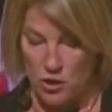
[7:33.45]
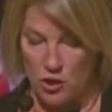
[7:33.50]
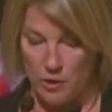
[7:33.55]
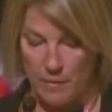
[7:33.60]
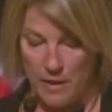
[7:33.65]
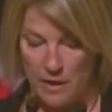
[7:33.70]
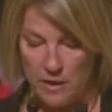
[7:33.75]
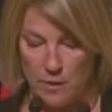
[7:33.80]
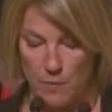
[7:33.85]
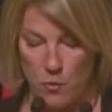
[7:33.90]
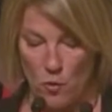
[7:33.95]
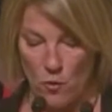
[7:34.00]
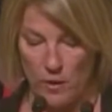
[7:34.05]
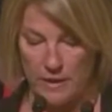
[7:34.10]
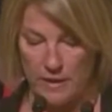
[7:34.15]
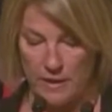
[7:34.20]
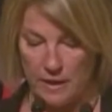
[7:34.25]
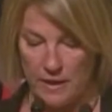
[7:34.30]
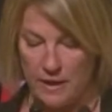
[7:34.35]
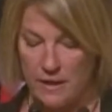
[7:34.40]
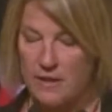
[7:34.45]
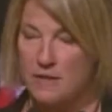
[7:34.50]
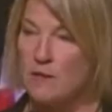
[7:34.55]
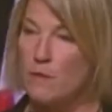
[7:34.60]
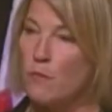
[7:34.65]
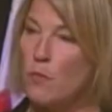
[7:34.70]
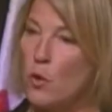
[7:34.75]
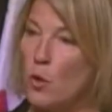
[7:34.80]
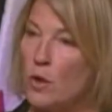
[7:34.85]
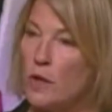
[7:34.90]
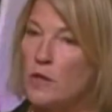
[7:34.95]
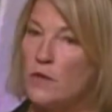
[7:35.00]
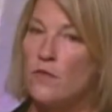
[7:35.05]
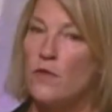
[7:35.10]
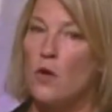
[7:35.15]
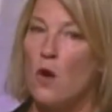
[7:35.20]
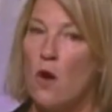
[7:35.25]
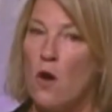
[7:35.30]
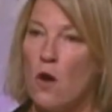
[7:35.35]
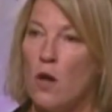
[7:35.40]
She made the point that it is
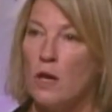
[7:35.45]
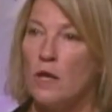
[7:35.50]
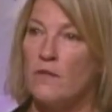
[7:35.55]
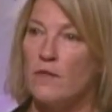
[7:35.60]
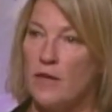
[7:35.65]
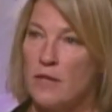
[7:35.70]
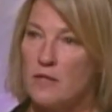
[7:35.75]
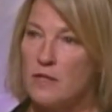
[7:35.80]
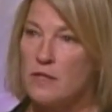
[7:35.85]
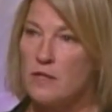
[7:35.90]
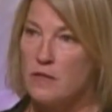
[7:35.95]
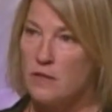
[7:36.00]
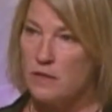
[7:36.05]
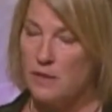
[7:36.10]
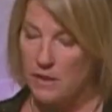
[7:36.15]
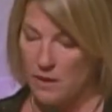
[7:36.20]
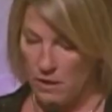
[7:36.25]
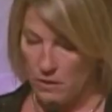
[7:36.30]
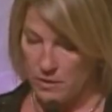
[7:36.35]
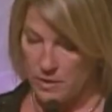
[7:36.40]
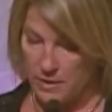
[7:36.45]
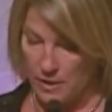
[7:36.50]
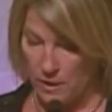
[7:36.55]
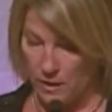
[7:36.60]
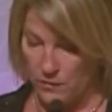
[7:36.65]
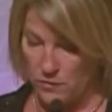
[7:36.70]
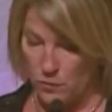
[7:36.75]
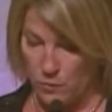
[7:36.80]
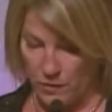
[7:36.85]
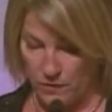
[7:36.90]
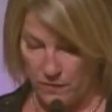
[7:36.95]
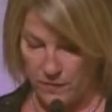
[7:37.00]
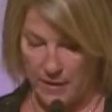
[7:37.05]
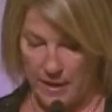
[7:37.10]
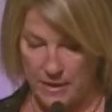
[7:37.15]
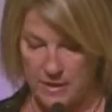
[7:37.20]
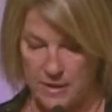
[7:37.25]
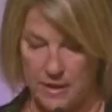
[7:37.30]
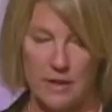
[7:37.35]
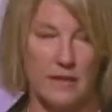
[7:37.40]
important for all of us to see ourselves
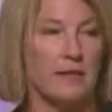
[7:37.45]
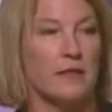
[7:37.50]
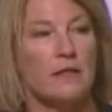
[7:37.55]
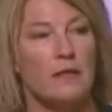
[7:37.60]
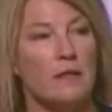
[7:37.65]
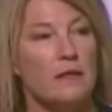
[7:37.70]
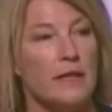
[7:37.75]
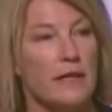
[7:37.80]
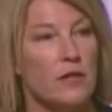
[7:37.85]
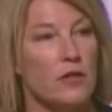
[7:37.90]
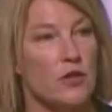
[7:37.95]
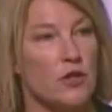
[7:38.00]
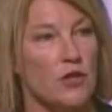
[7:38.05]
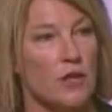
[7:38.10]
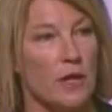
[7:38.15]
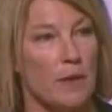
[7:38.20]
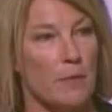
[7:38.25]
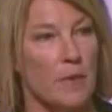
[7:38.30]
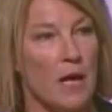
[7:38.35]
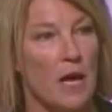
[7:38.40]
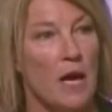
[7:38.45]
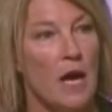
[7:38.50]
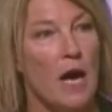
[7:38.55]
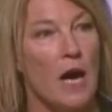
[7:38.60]
reflected in the leadership